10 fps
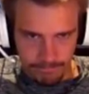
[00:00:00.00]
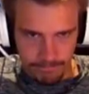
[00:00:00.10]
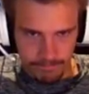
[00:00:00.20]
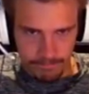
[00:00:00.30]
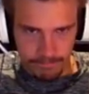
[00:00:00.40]

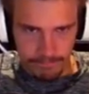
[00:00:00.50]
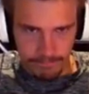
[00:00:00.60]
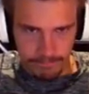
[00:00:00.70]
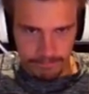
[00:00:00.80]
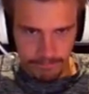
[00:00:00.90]

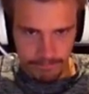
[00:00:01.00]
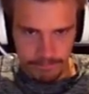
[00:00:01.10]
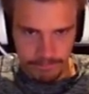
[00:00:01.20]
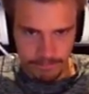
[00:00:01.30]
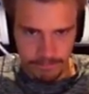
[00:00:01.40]

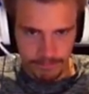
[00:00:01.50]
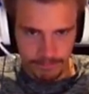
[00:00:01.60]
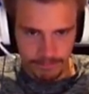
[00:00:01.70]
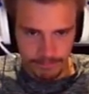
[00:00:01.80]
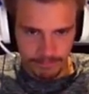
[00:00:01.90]

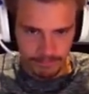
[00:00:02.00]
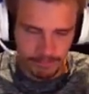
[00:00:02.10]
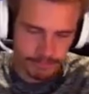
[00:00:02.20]
[no speech]